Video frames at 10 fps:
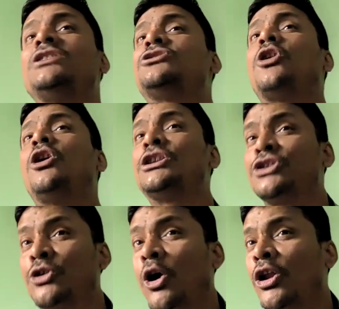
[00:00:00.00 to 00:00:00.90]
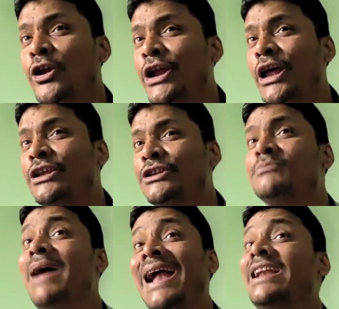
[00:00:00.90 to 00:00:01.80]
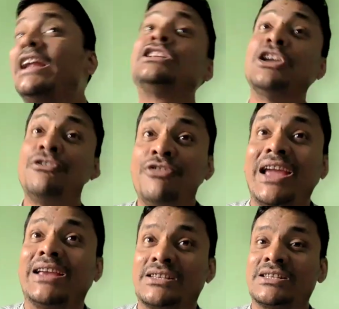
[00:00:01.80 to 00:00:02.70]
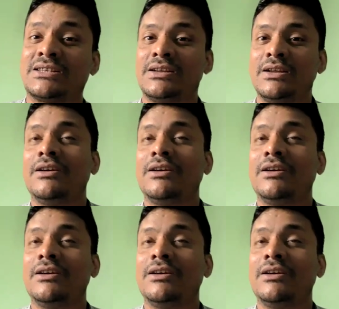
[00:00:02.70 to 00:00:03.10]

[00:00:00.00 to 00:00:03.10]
It's called as a colonialism and its effects.